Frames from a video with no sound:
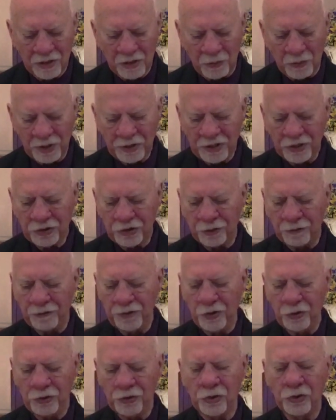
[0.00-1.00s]
What does the
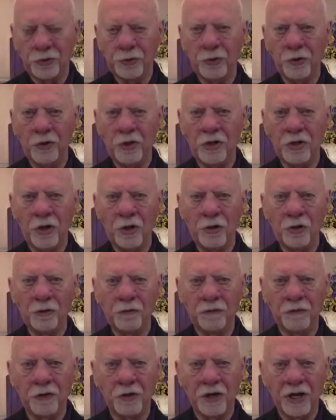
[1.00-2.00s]
future truly
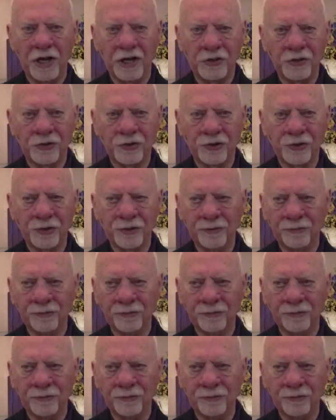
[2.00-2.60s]
hold for us?